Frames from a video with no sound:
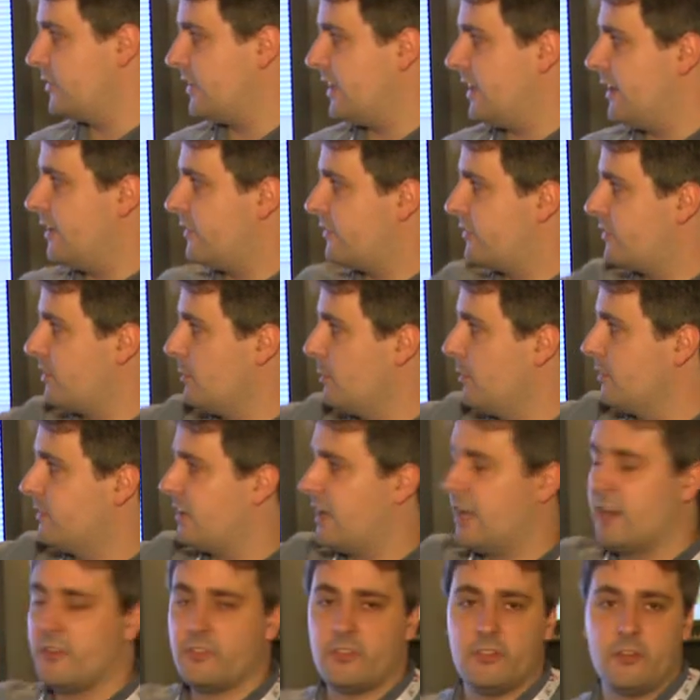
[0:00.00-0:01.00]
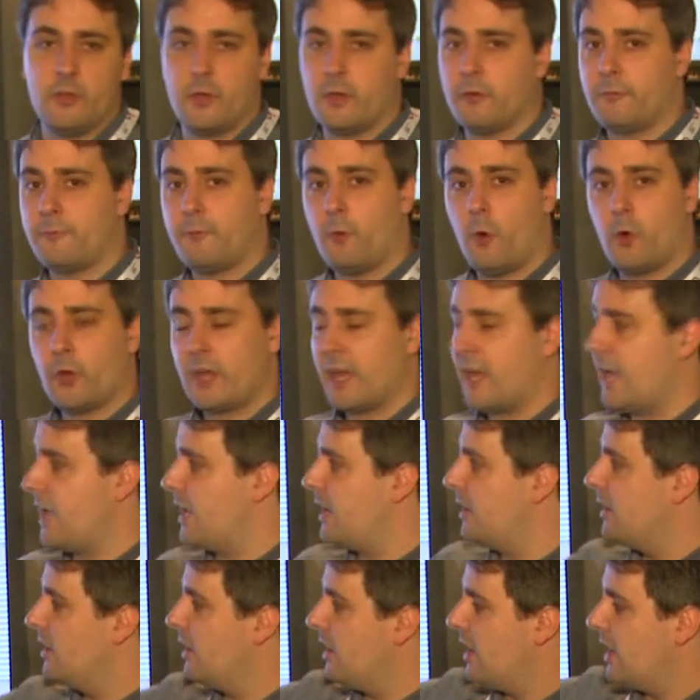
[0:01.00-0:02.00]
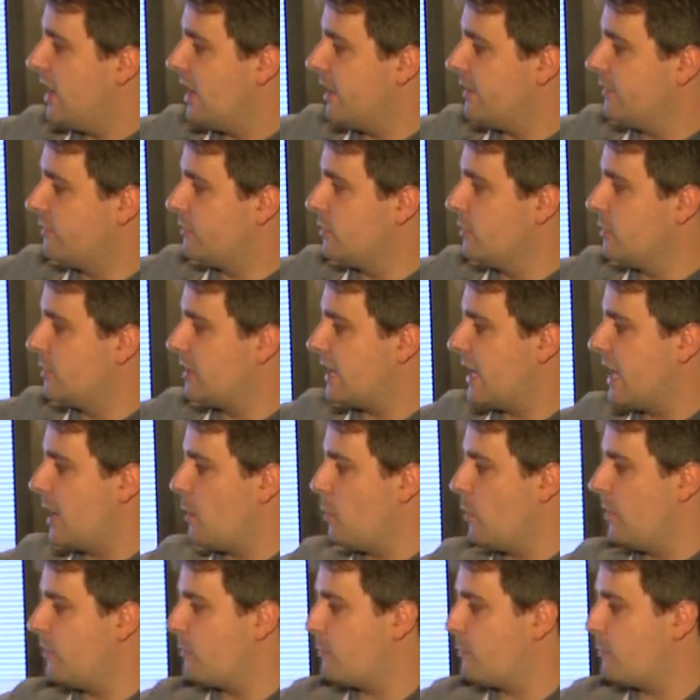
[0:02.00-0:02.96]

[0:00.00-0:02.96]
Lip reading: see here, it's simultaneously doing 4K and 2K with